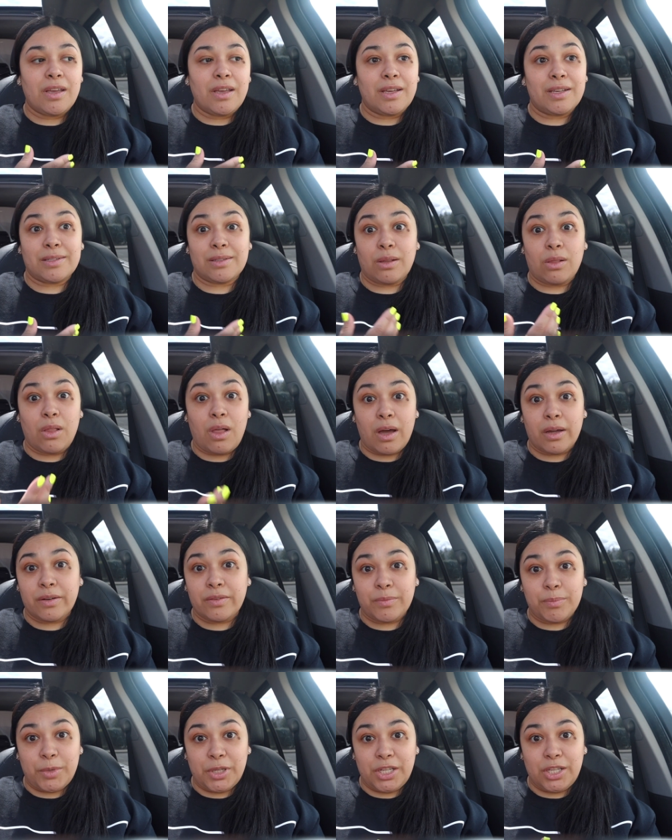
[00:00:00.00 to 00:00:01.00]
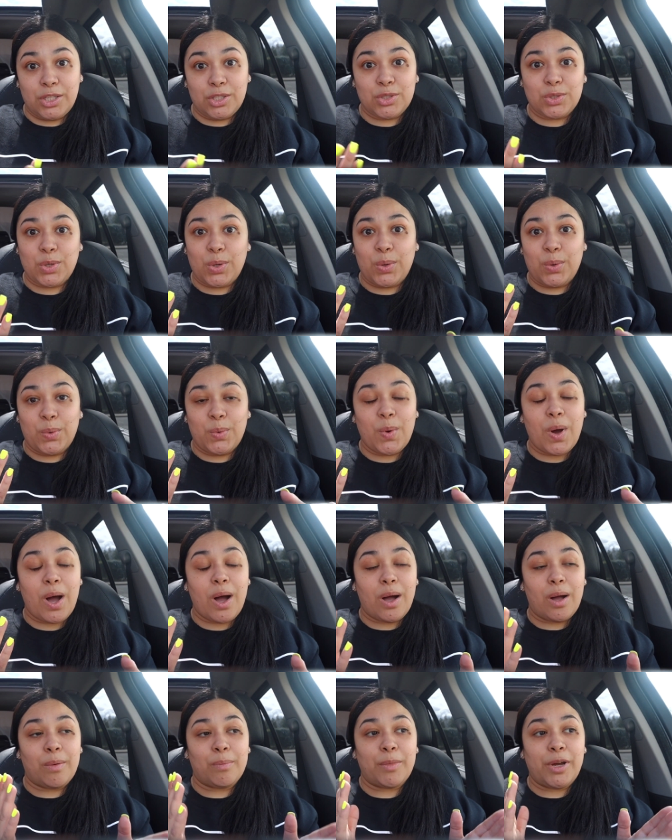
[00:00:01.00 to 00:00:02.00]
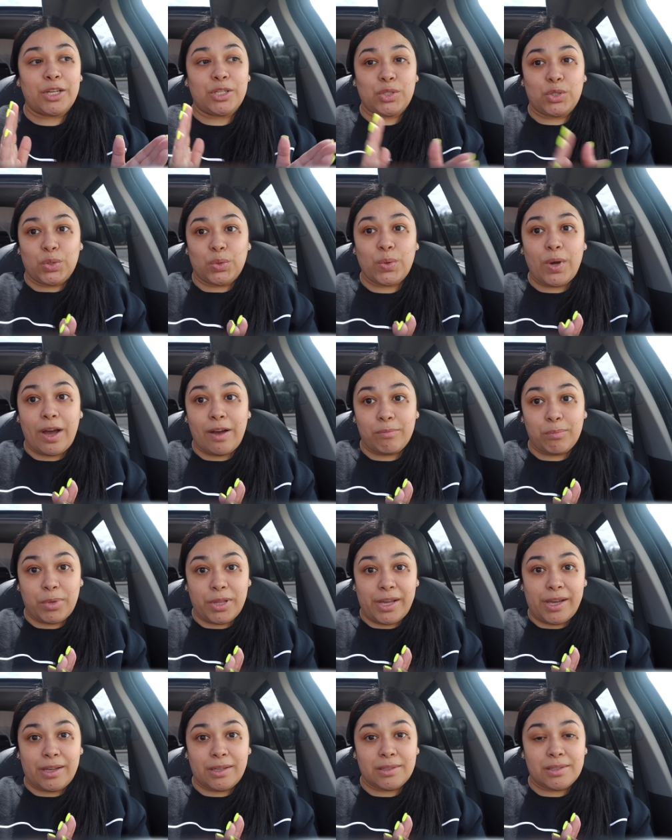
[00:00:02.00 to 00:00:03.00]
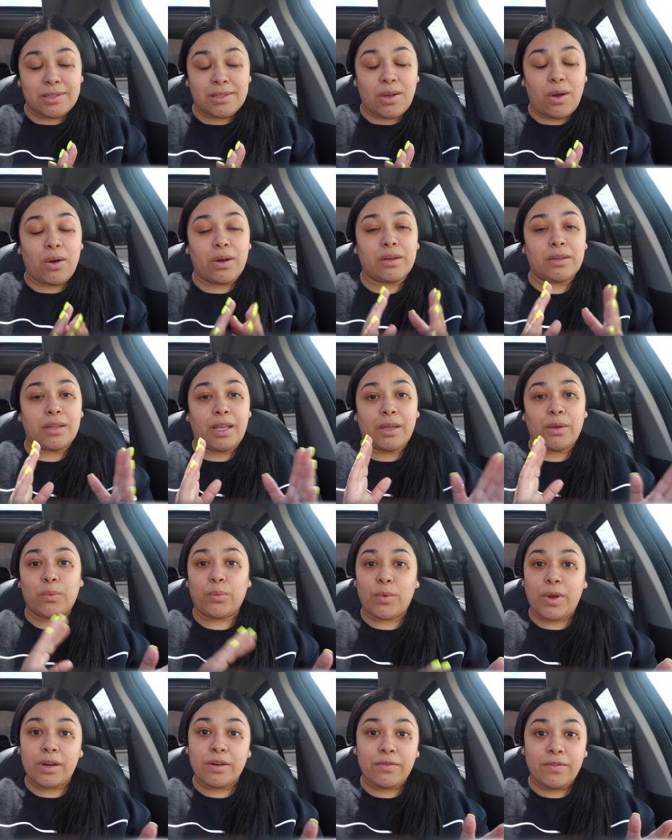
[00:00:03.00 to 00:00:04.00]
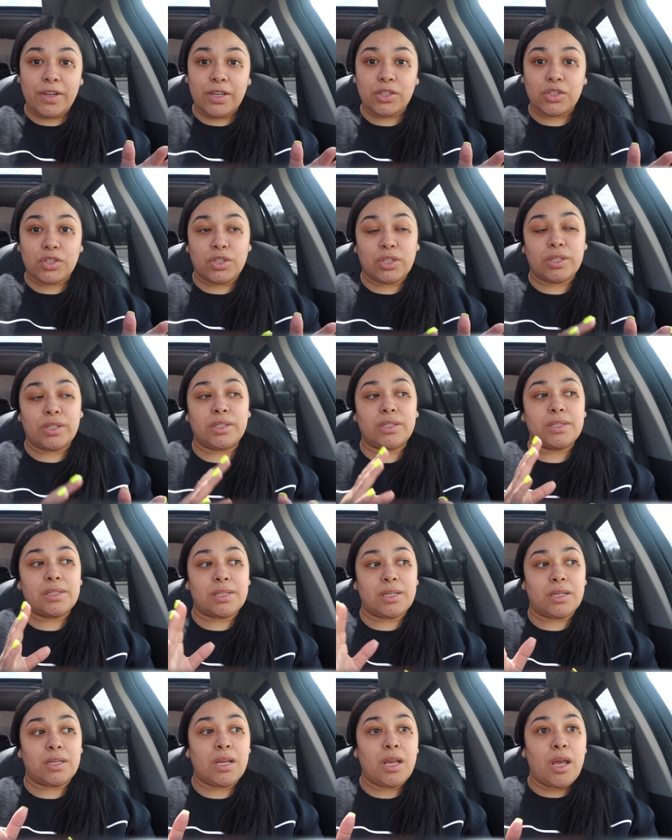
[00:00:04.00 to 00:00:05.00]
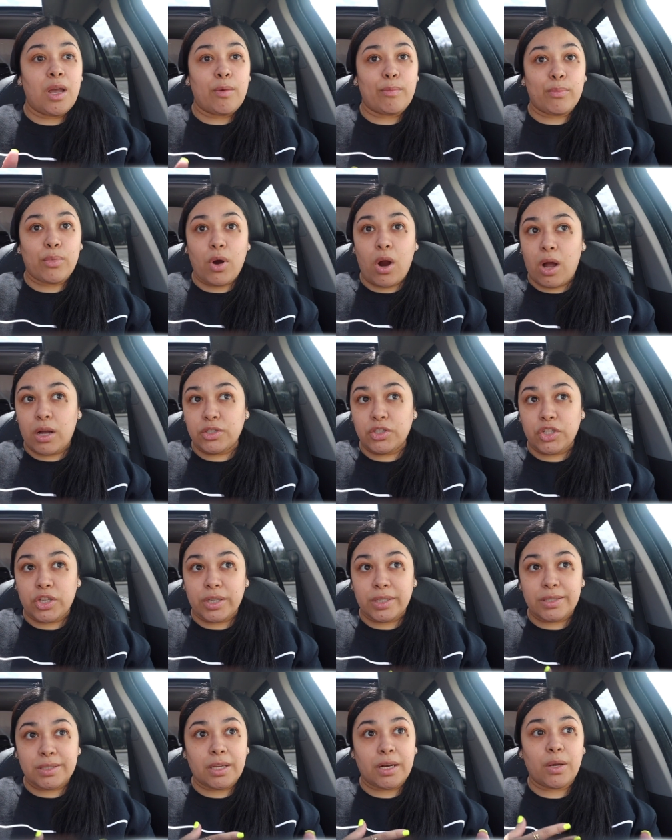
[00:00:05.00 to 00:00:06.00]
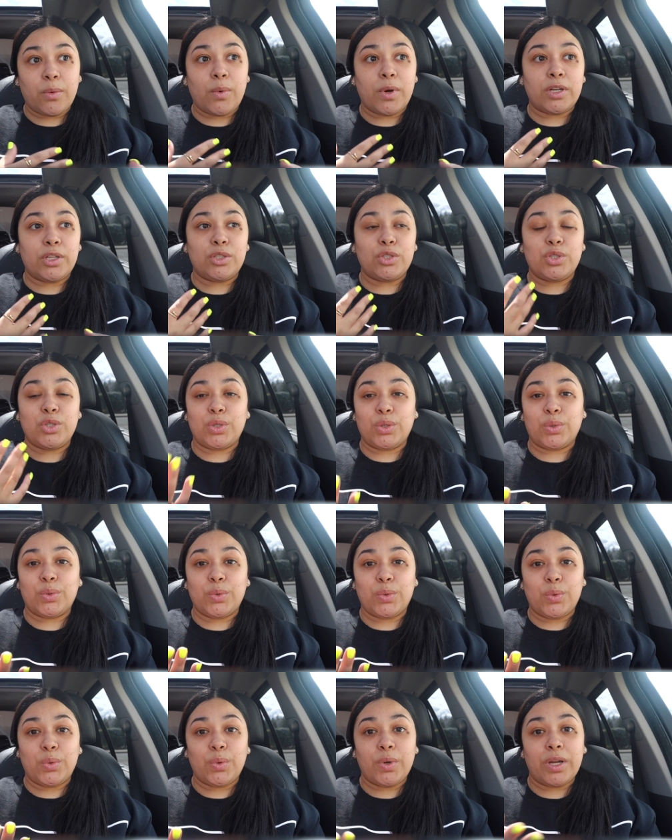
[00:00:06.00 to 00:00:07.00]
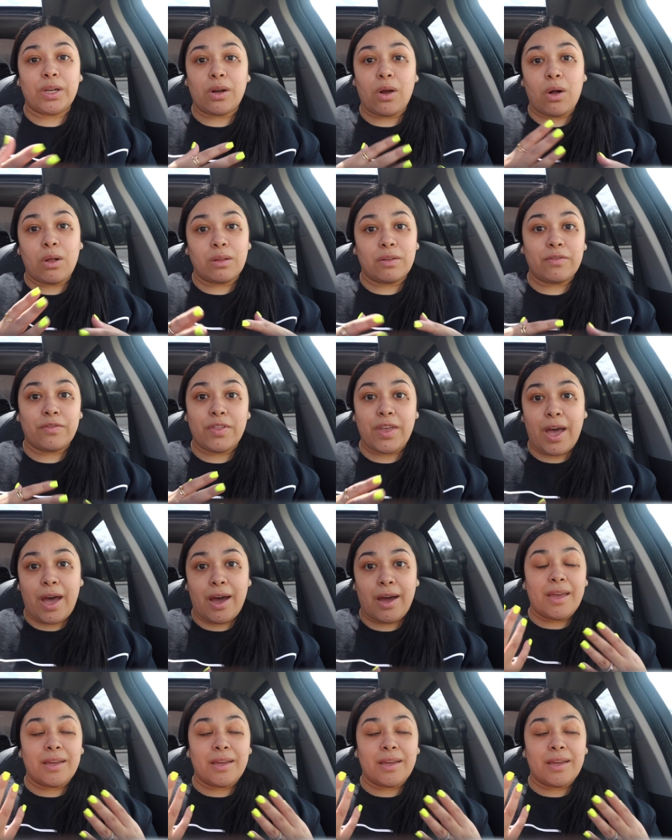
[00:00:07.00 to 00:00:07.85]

is a lot of money. So um, I do have plans on like renovations and projects that I want to do and all of that.